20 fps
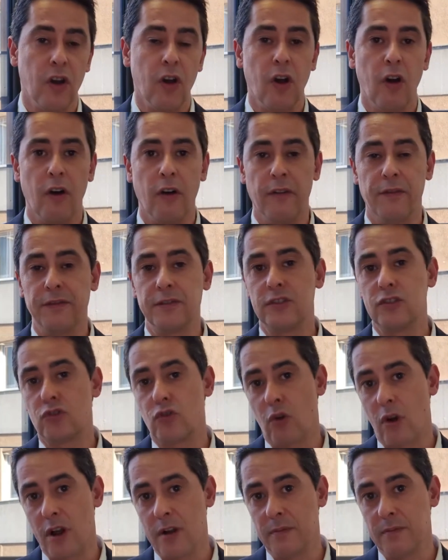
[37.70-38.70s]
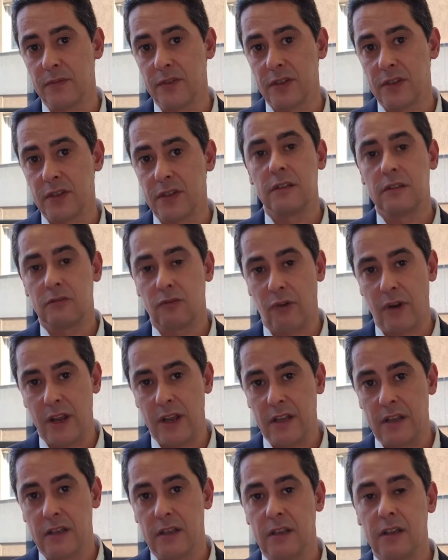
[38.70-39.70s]
of Trump's
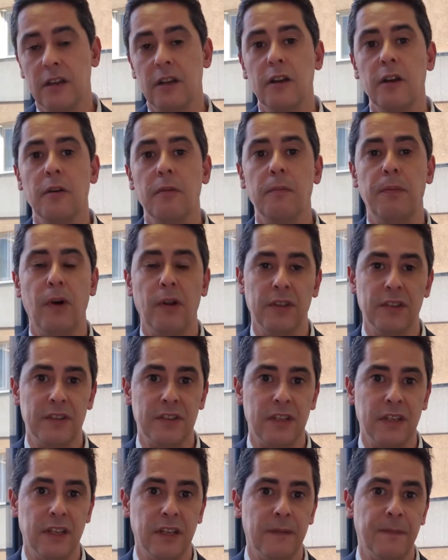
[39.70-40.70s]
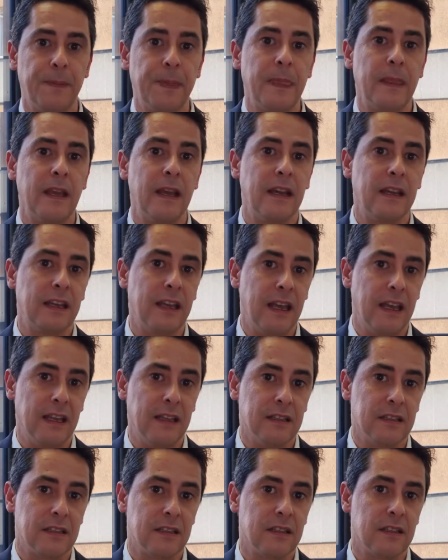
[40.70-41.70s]
trade policy
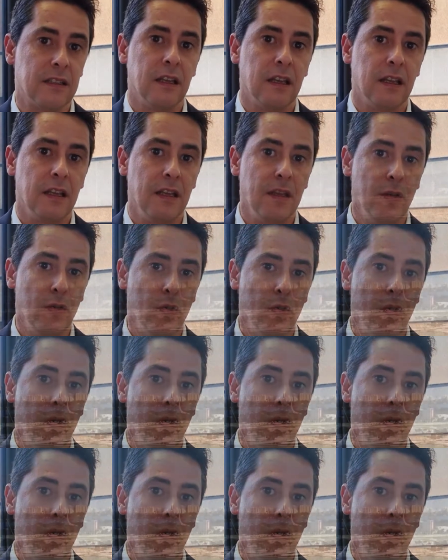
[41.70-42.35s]
against EU